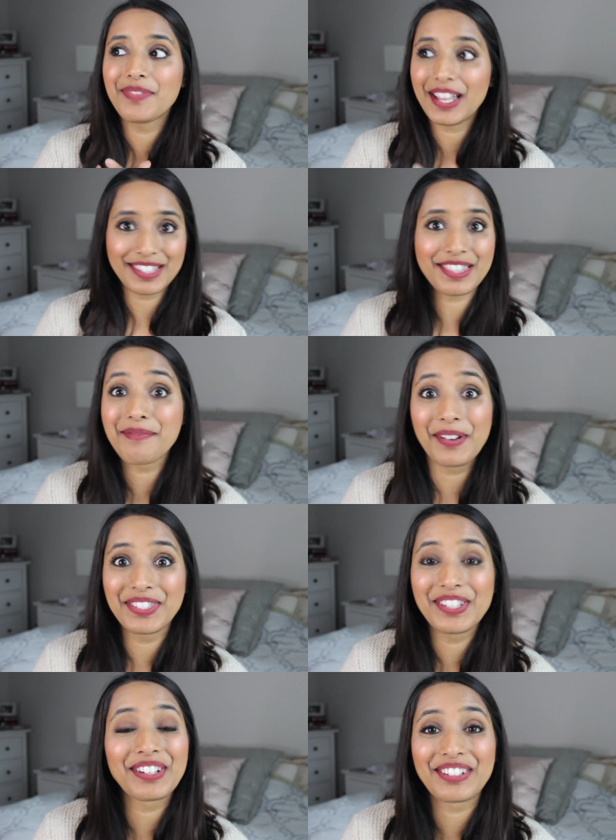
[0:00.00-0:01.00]
the
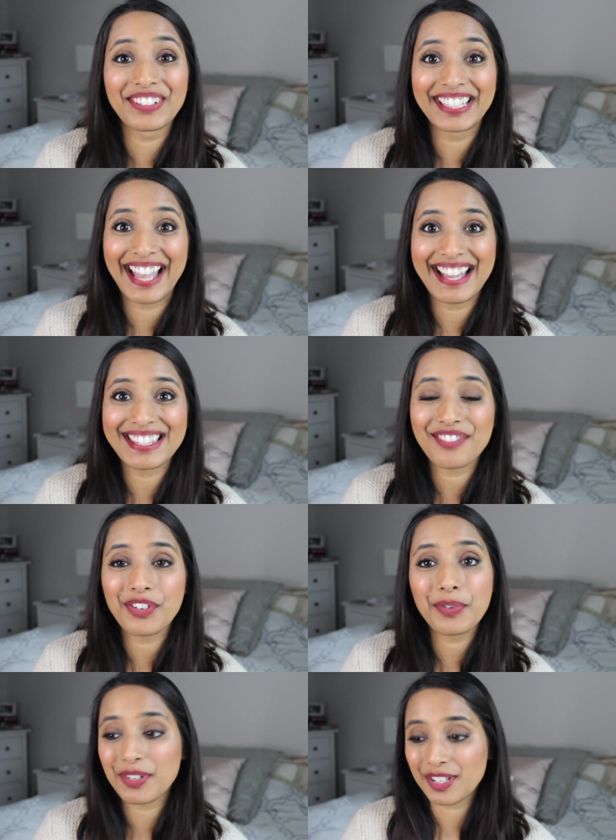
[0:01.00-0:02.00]
most you can really ask
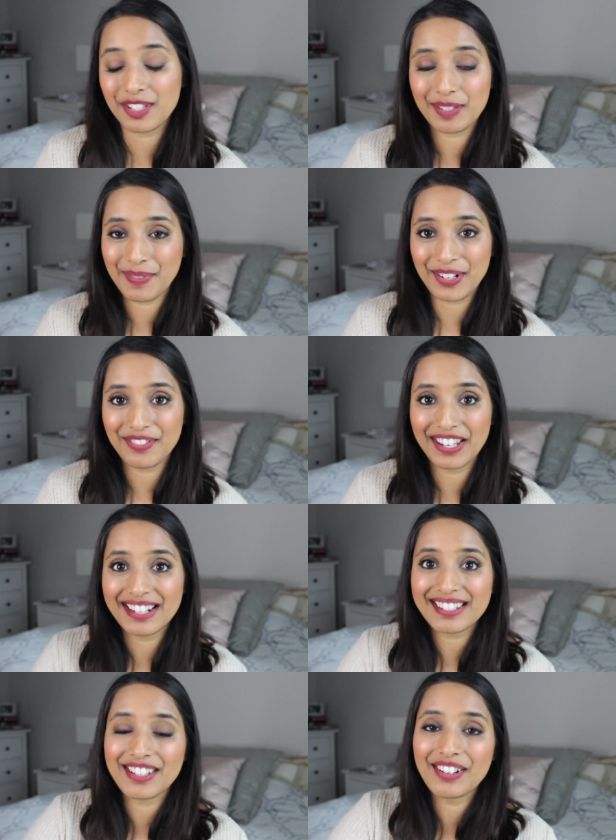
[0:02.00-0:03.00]
for, which is just
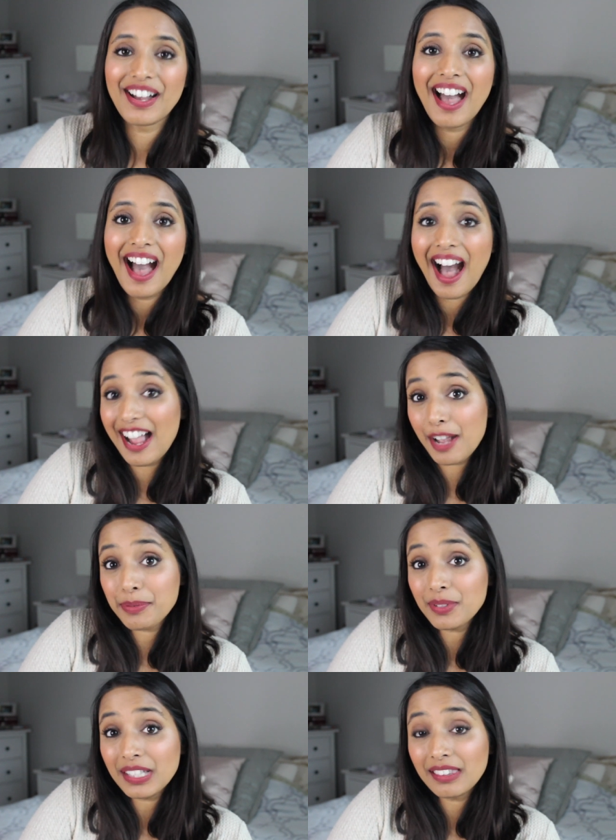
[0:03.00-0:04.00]
perfect. So I
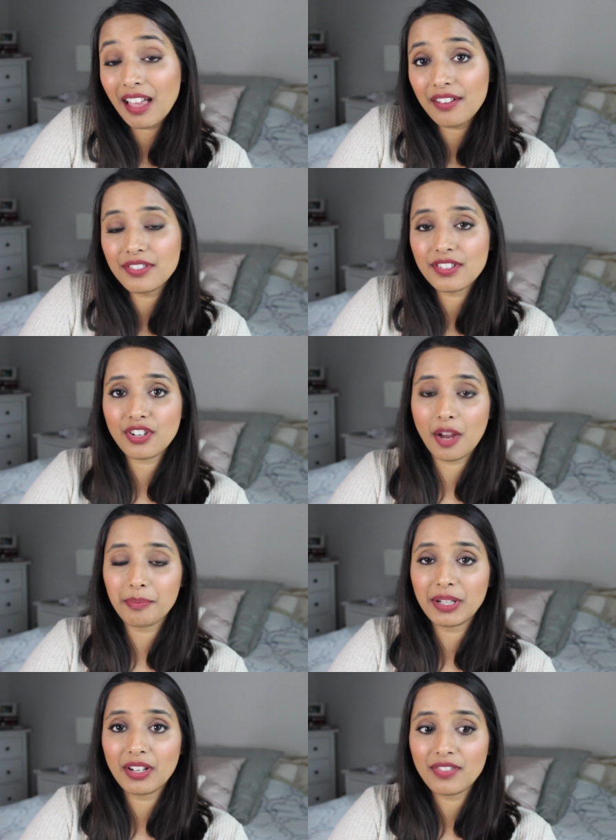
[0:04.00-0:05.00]
absolutely loved
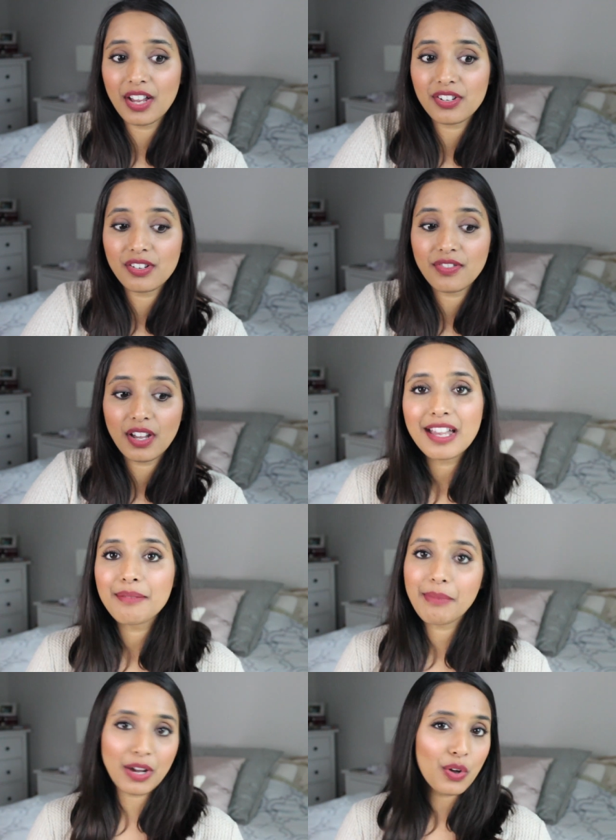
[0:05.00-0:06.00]
shopping on Fashionphile.
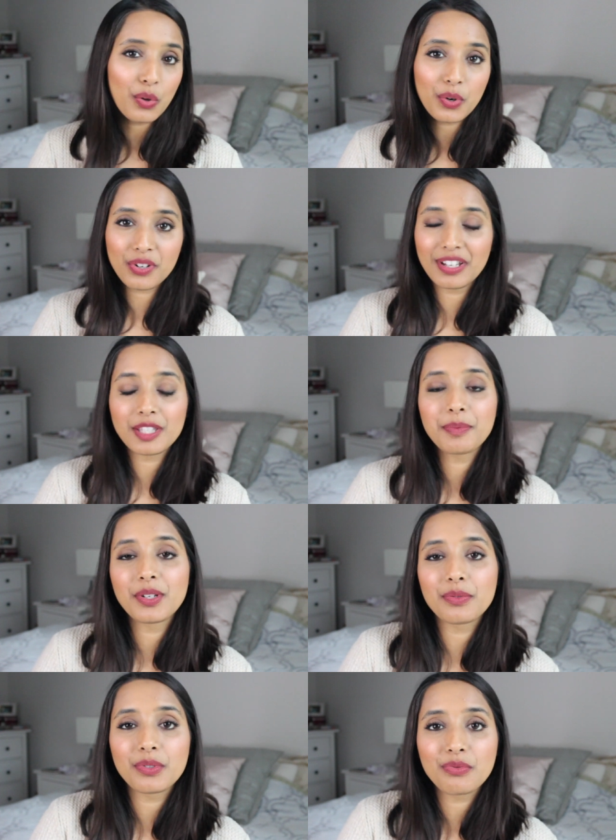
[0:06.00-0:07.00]
My whole ordering
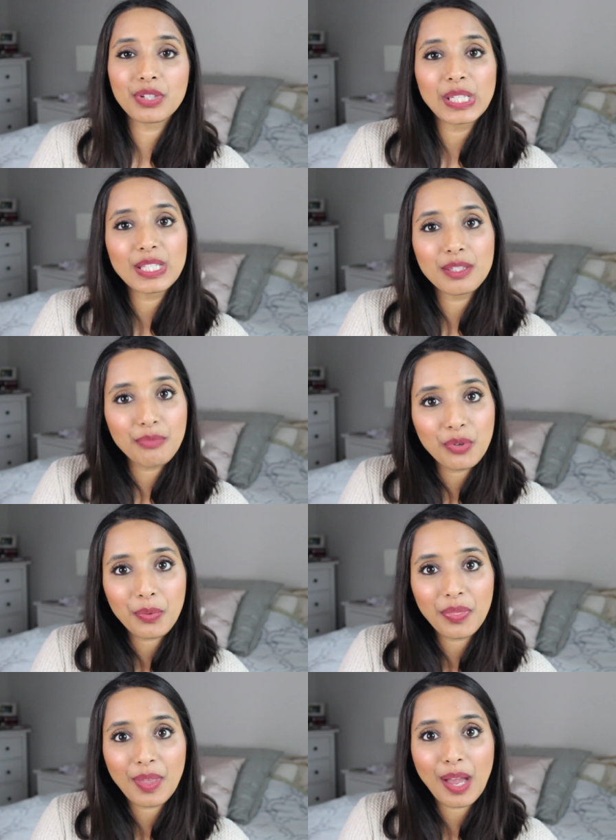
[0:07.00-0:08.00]
experience was really smooth
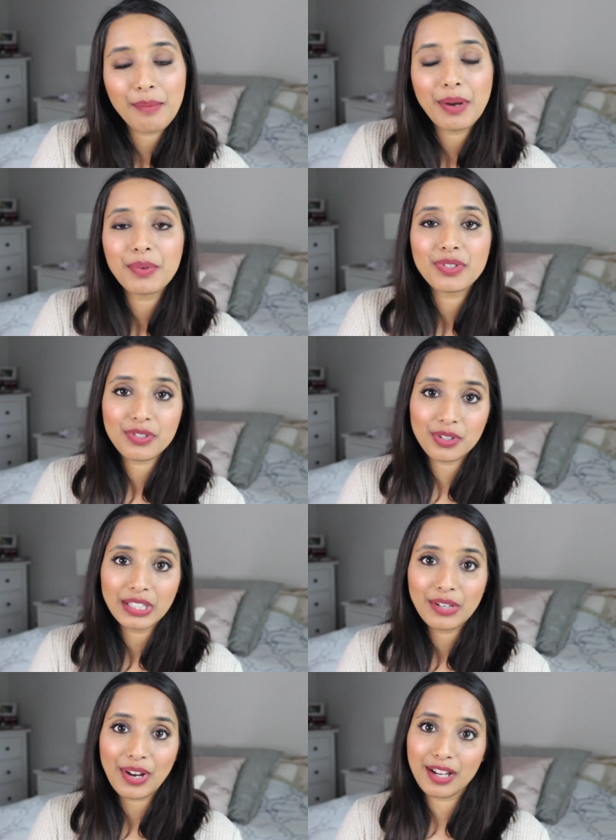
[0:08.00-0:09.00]
with them. I would
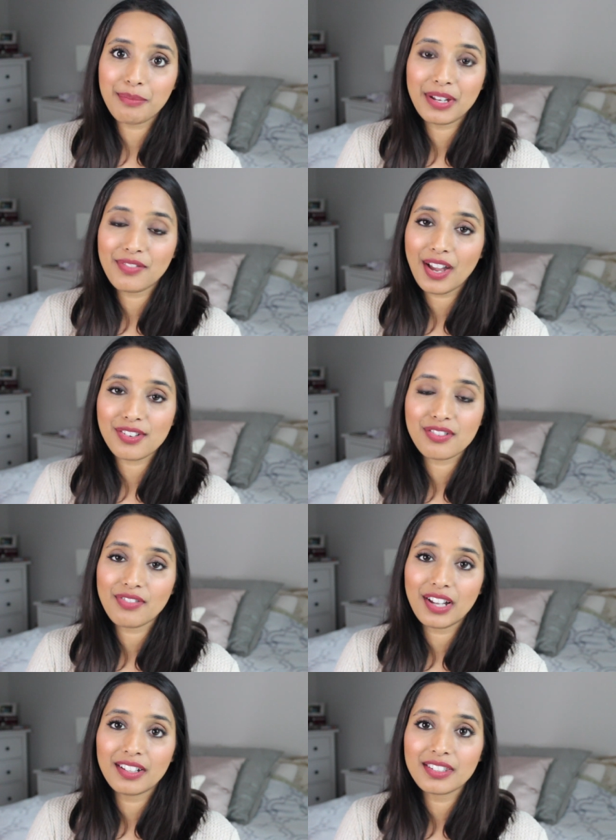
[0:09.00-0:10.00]
certainly recommend
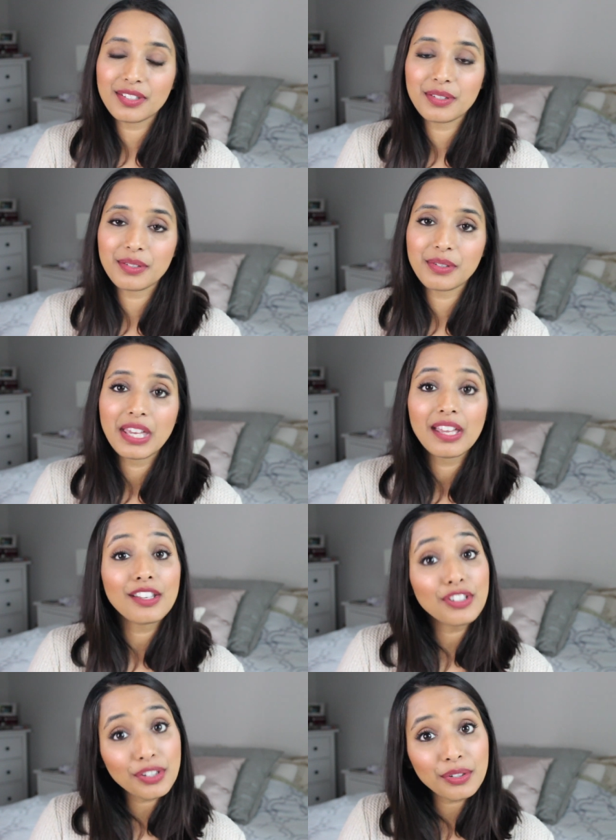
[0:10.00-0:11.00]
Fashionphile to
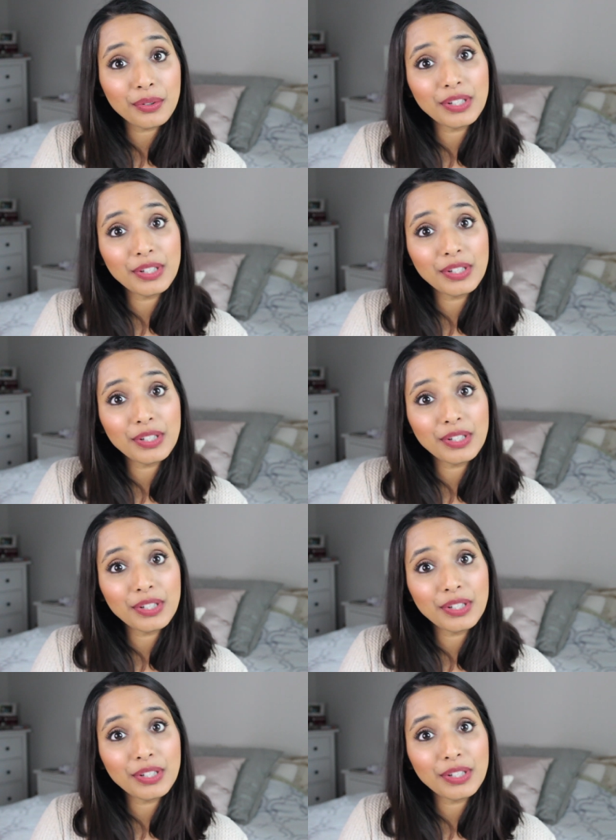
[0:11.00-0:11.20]
you